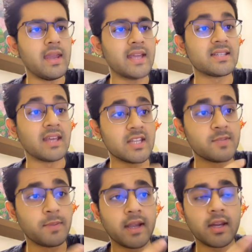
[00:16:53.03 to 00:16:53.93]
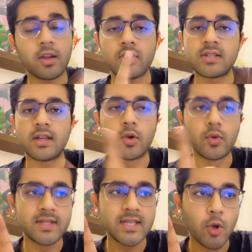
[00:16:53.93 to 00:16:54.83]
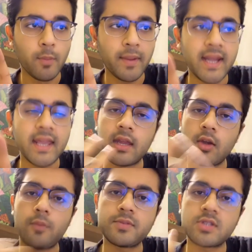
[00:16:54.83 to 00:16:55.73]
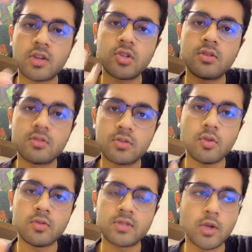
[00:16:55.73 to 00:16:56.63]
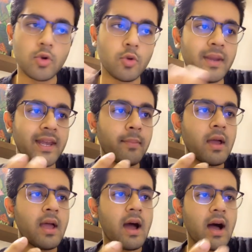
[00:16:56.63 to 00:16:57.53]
Next, respiratory causes include COPD, again obstruction, so CO2 buildup,